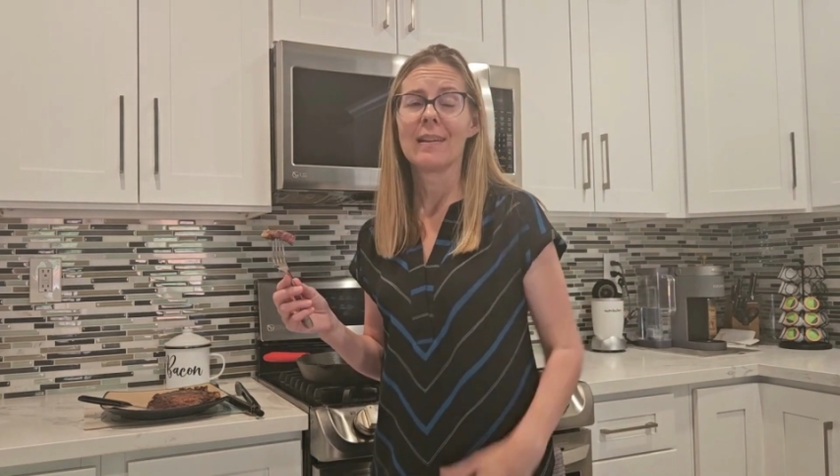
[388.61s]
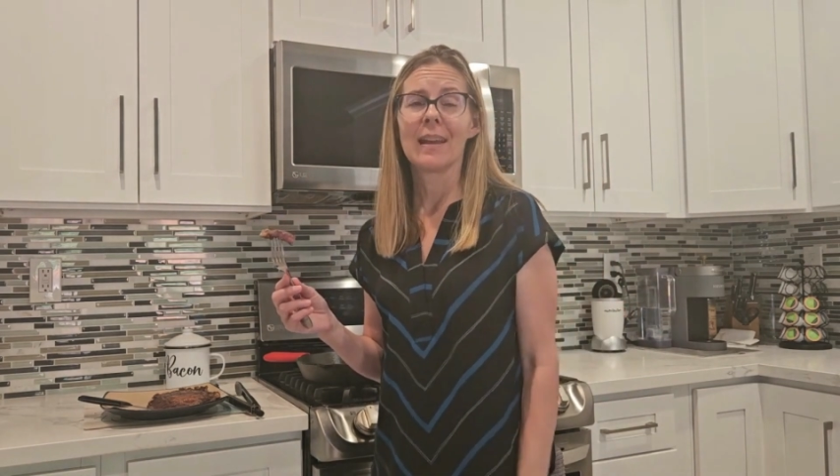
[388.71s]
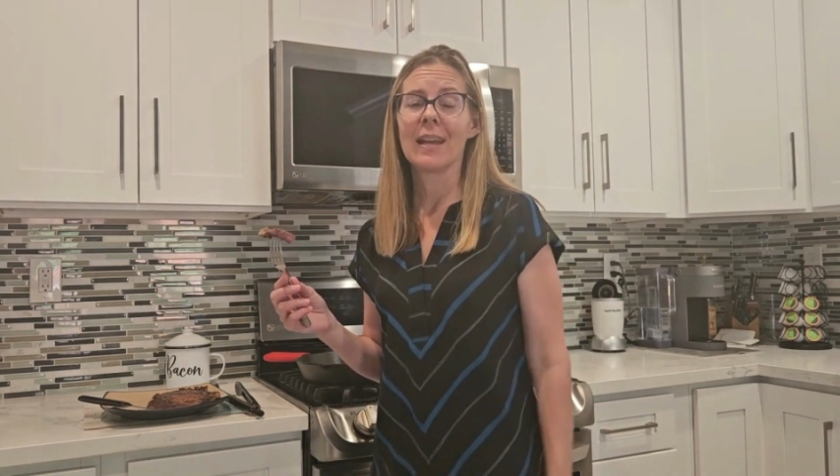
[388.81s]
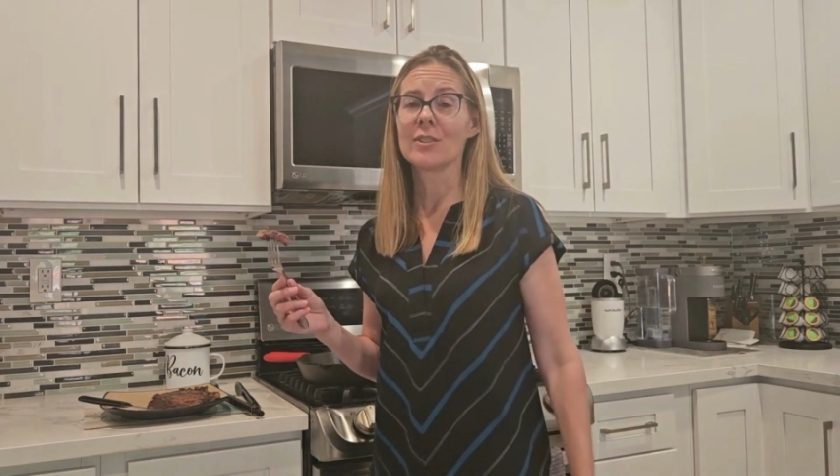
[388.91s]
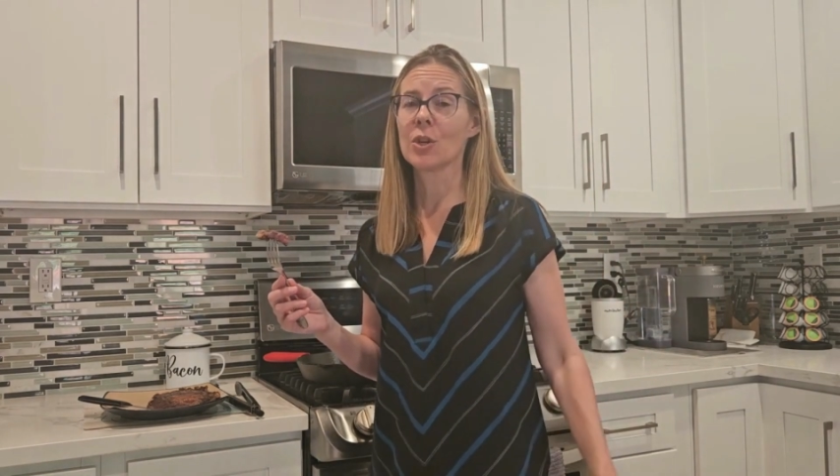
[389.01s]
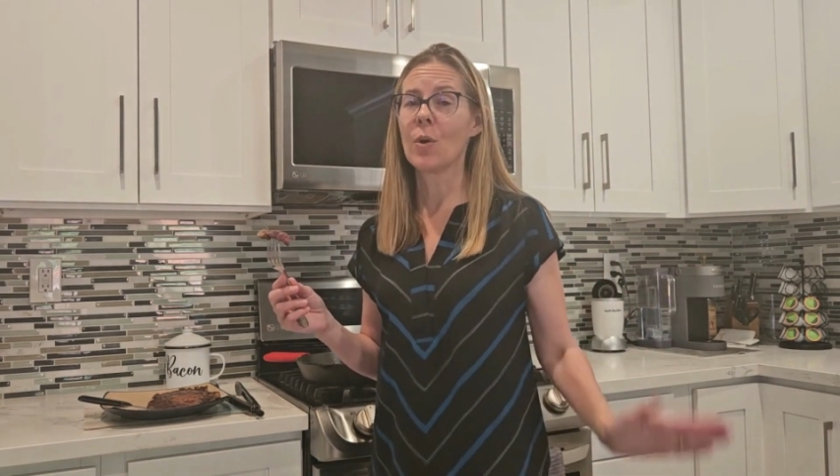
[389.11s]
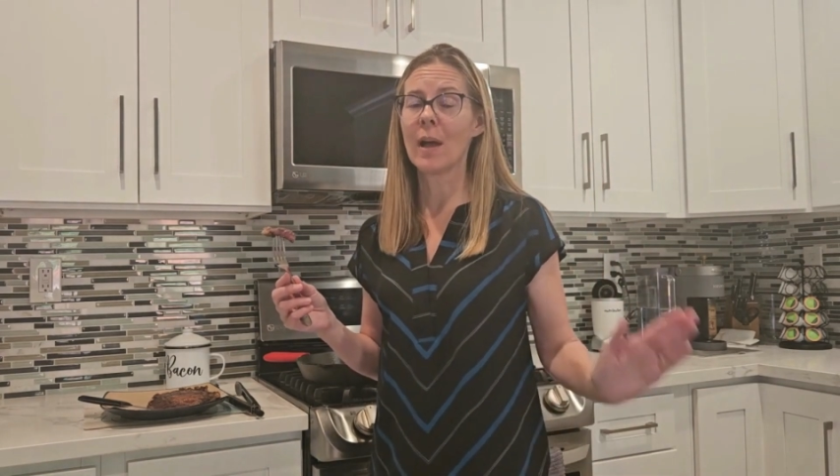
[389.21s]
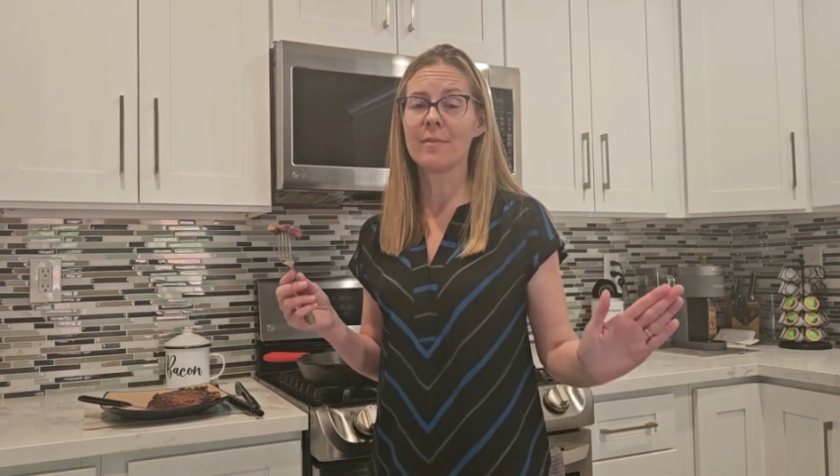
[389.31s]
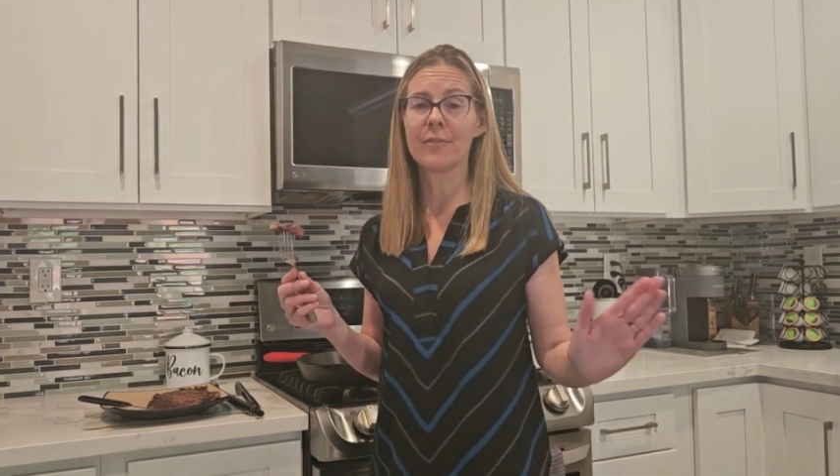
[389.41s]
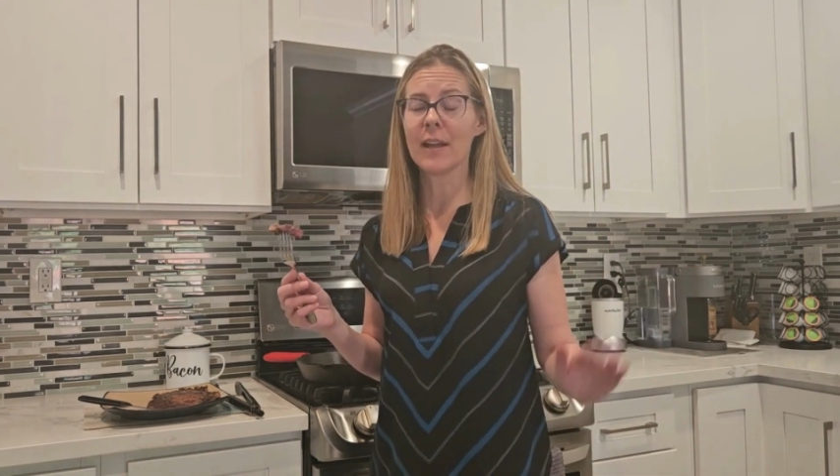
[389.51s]
And so
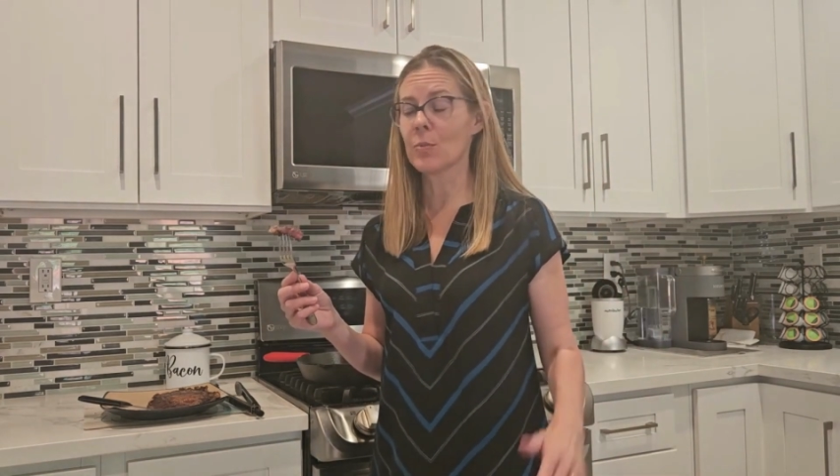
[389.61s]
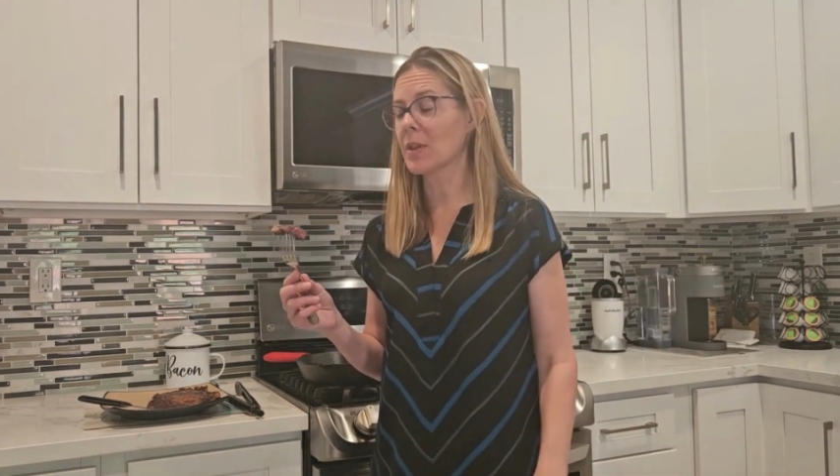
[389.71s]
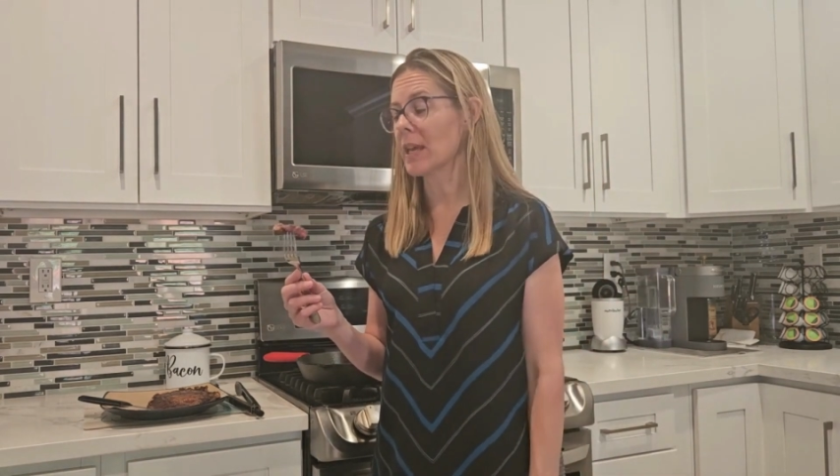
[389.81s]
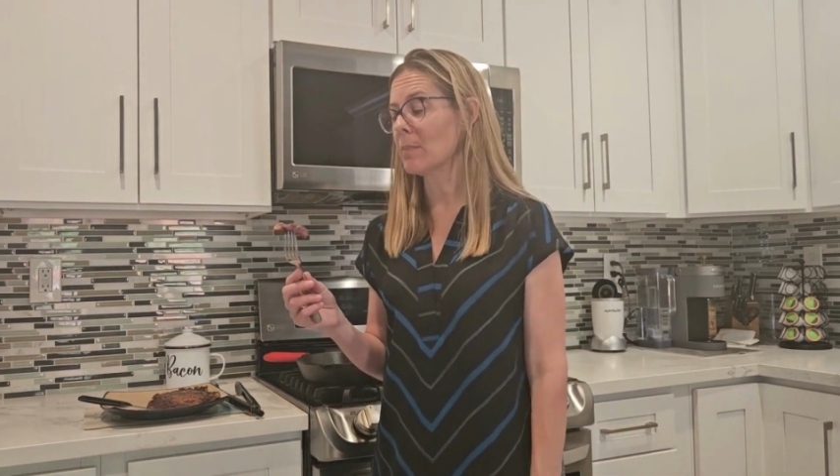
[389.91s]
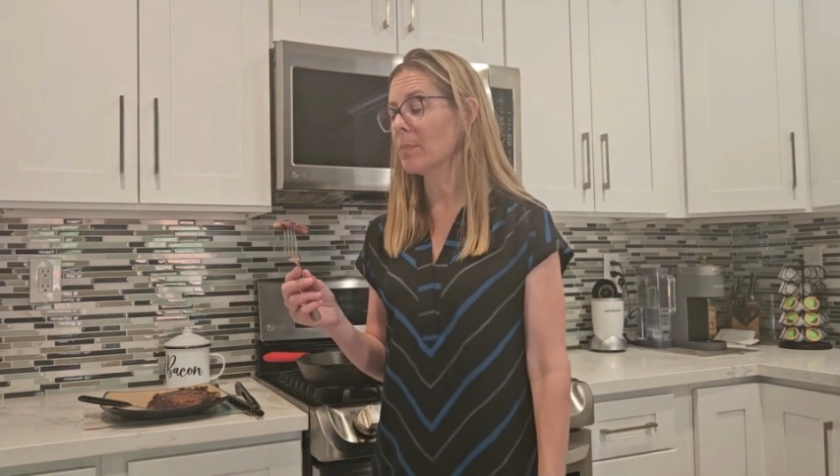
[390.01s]
I'm fine with it.